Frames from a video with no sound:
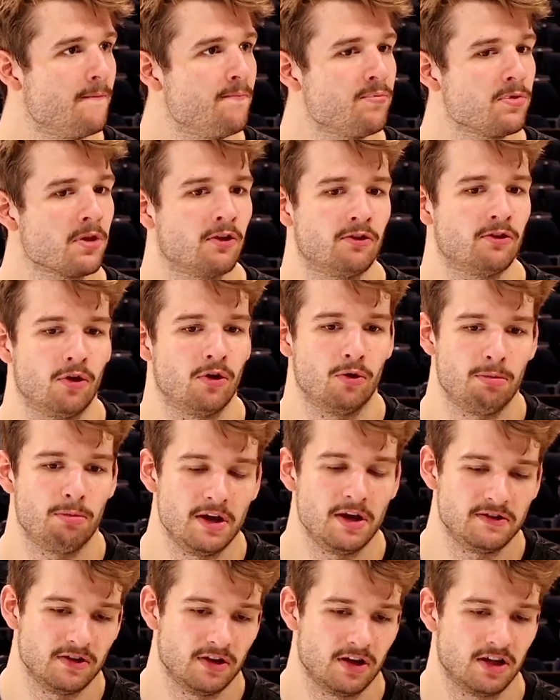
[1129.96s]
So
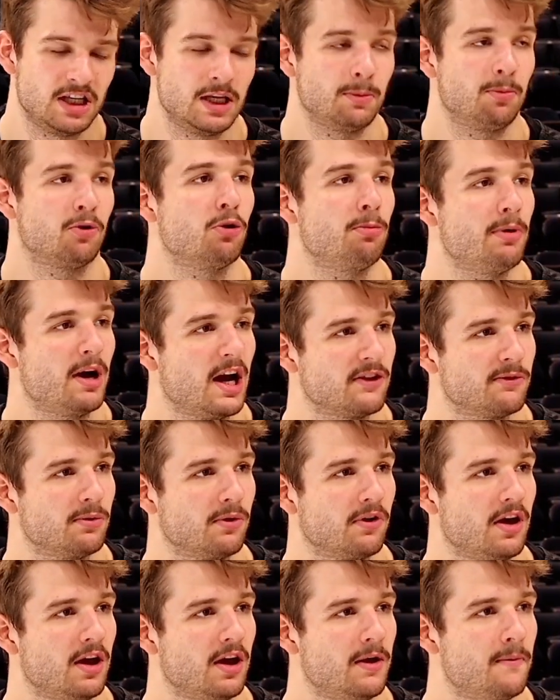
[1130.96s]
basically, the typical basketball
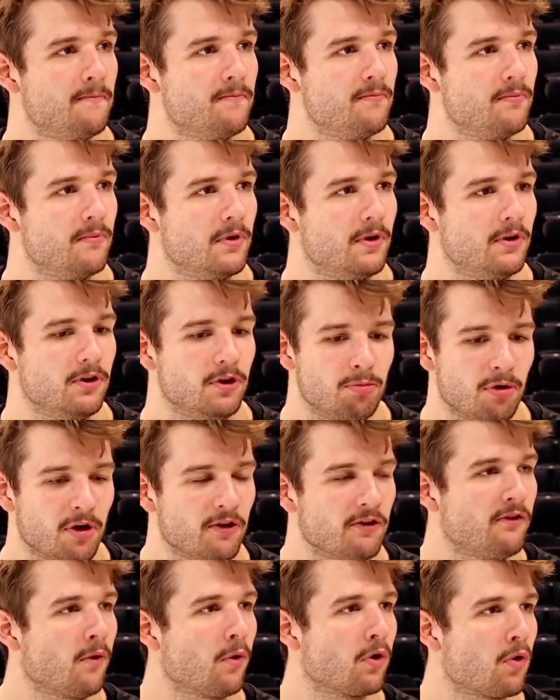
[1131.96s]
game, you play
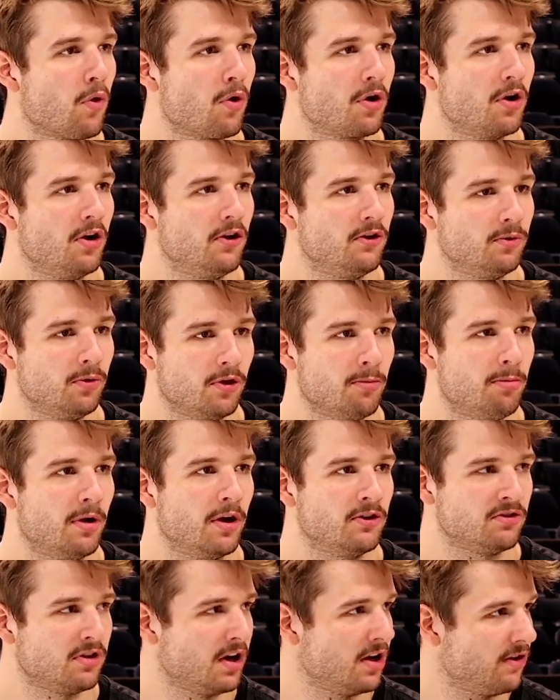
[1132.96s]
4 quarters. When the
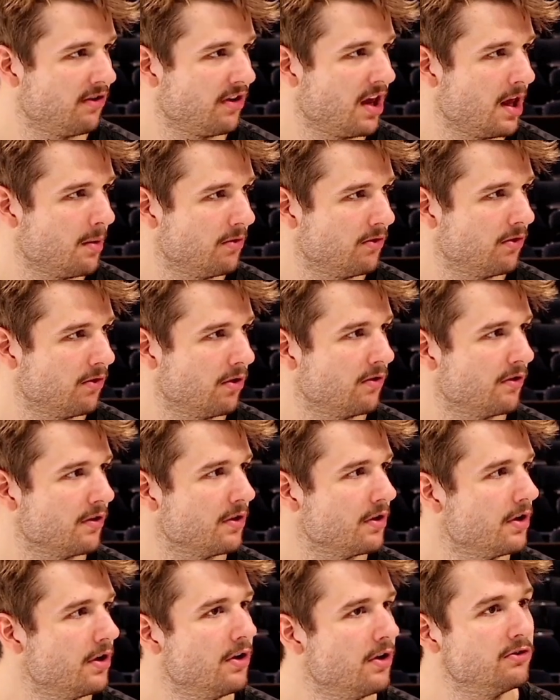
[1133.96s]
buzzer ends, the game is over.
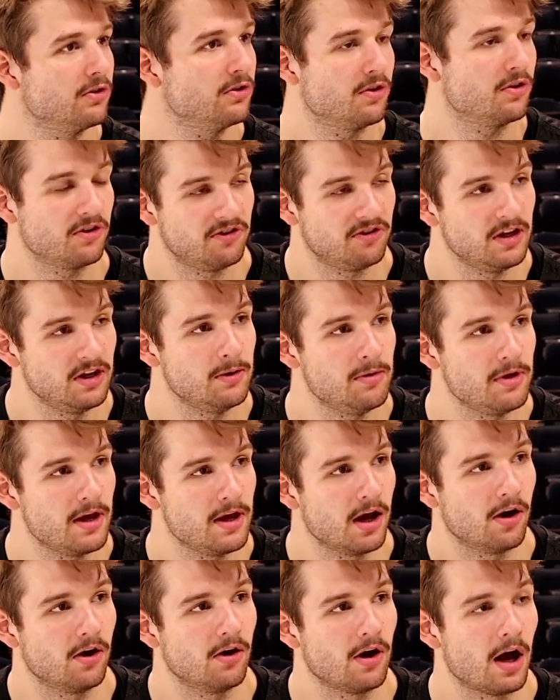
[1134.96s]
So in the
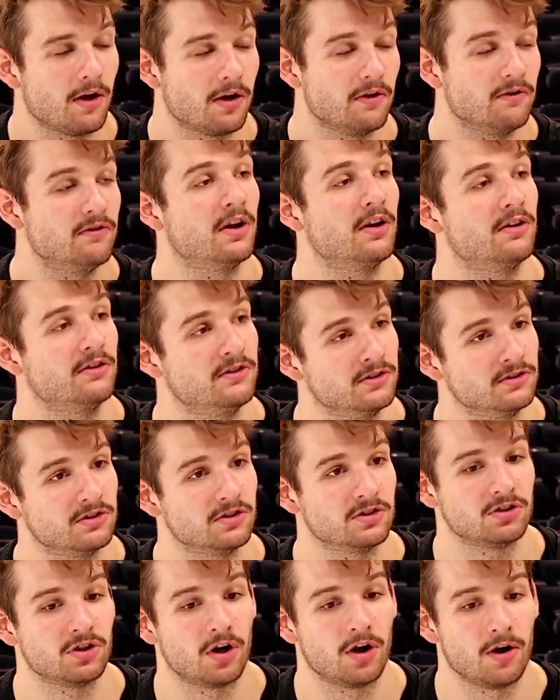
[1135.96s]
CBL, how they've done since the
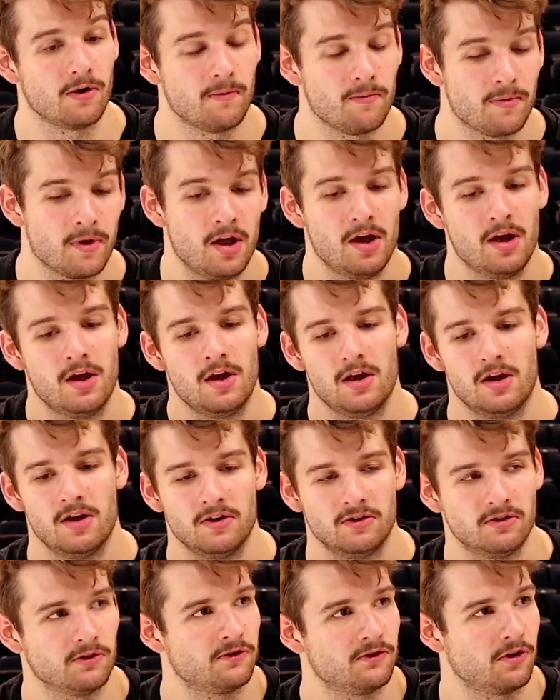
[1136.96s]
start is
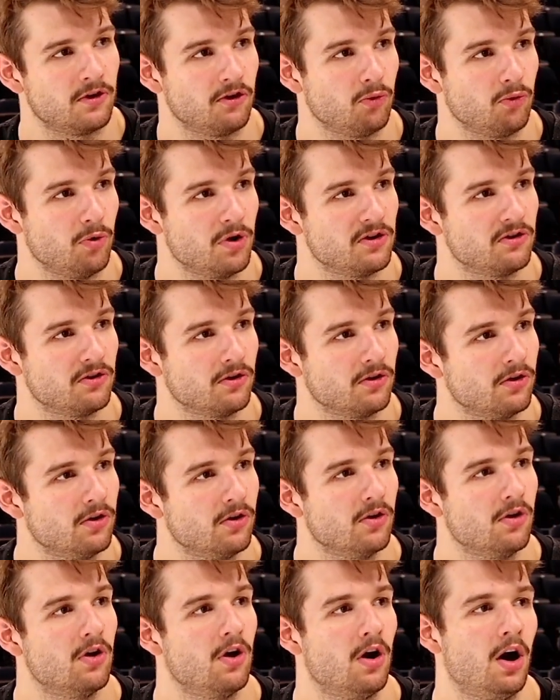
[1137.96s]
the first whistle
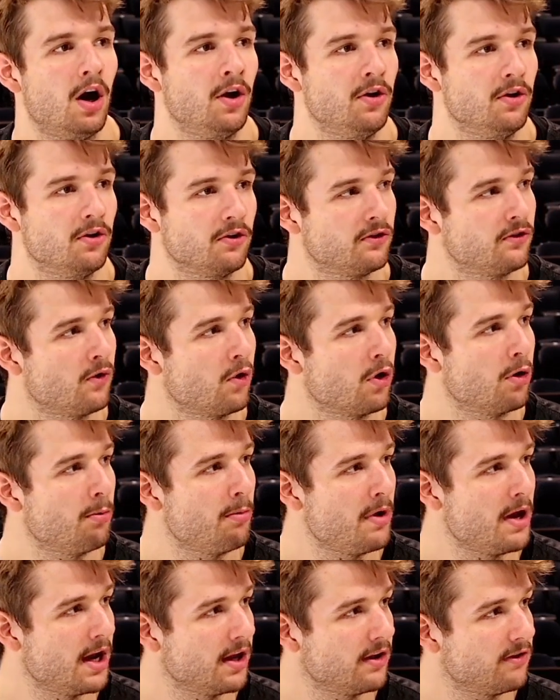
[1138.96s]
under 4
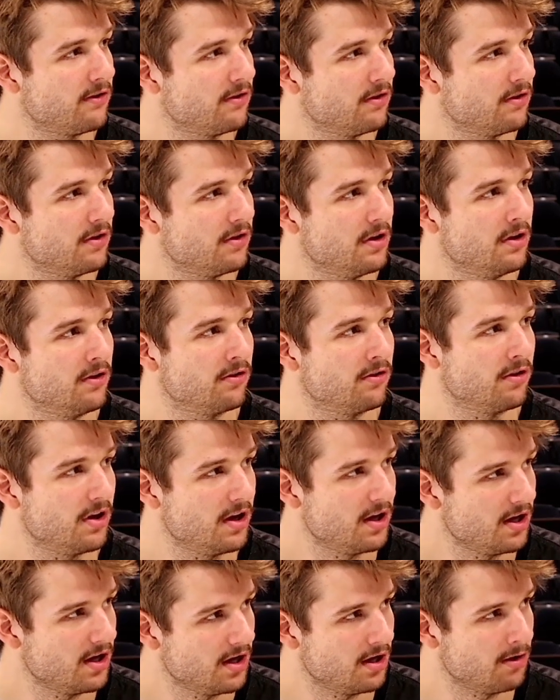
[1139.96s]
minutes is an
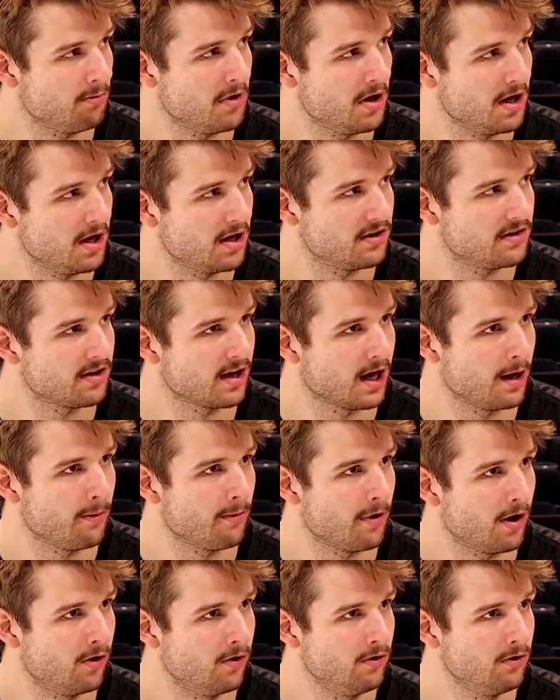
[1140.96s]
immediate
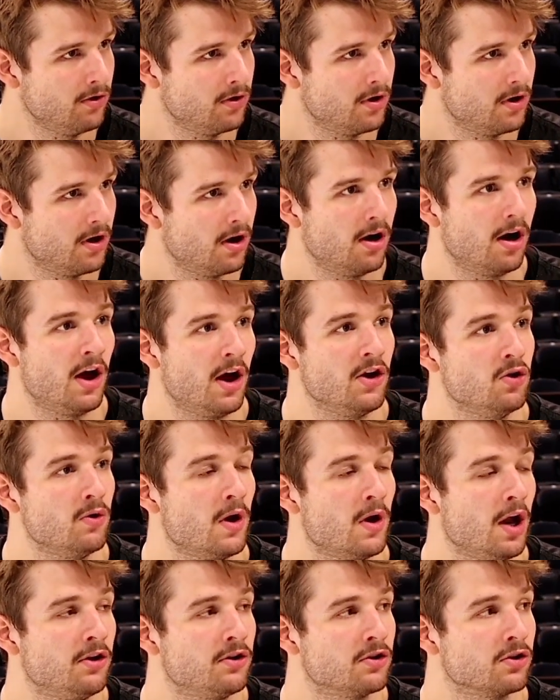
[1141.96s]
timeout. And you
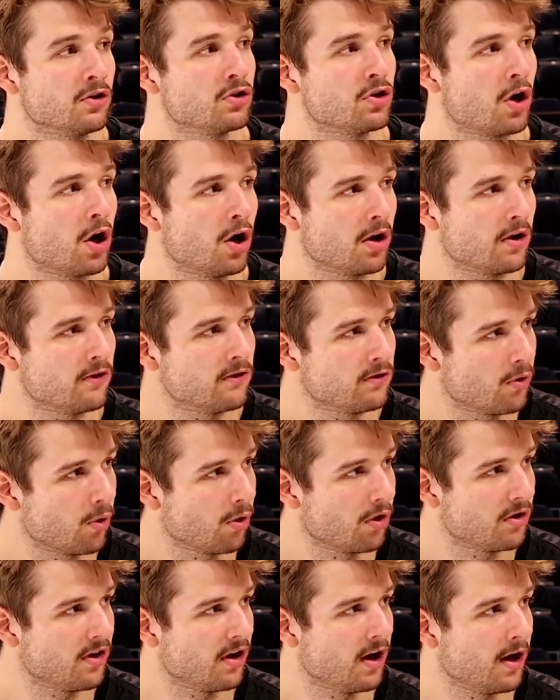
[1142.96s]
enter target
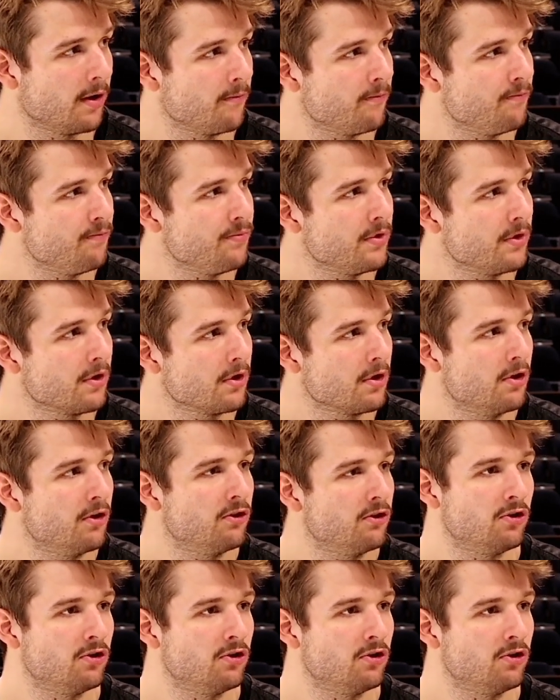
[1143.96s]
score time. So